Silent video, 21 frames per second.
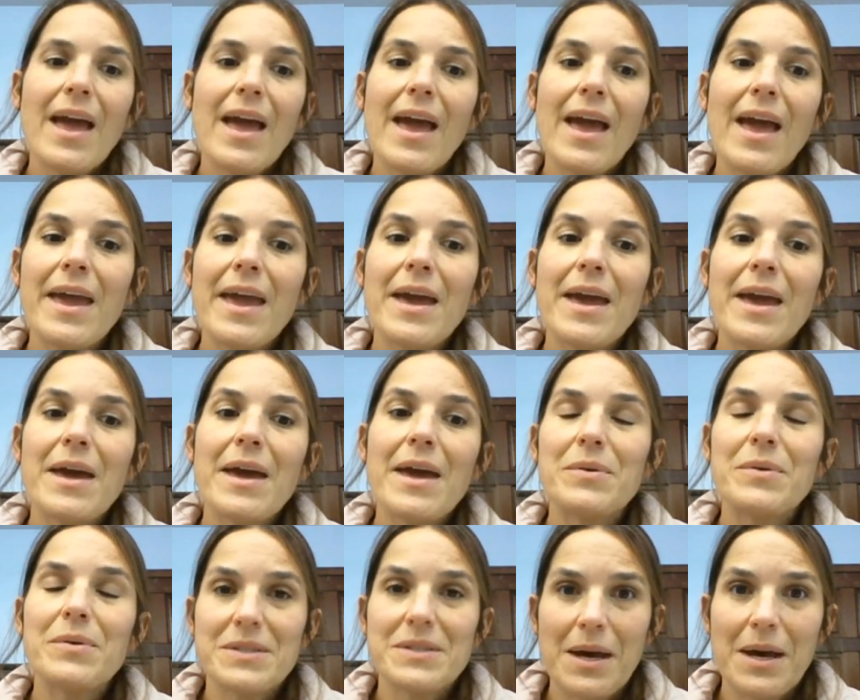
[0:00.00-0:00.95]
And
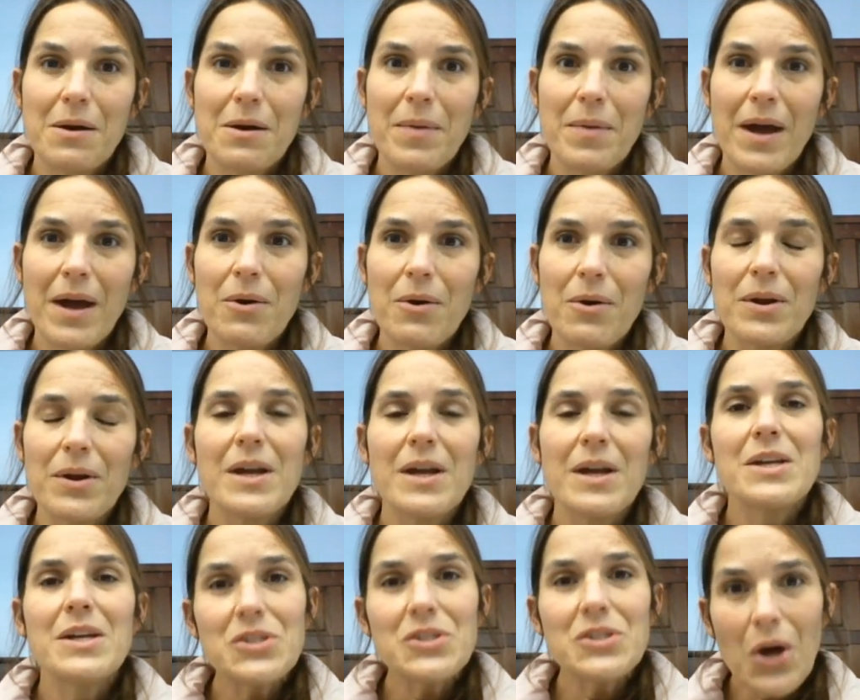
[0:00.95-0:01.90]
book talk power.
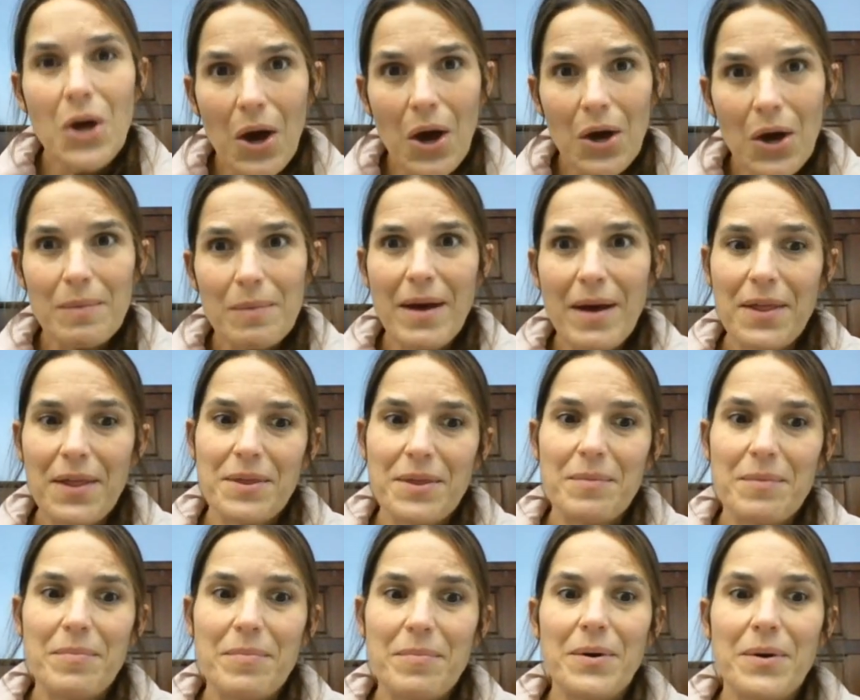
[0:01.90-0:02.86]
Talk about
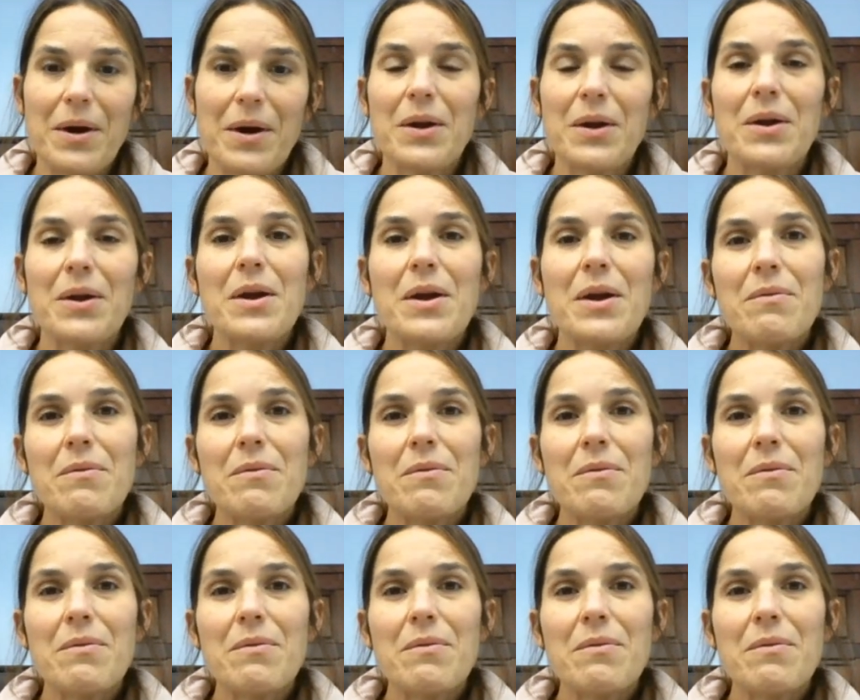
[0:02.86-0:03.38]
the book.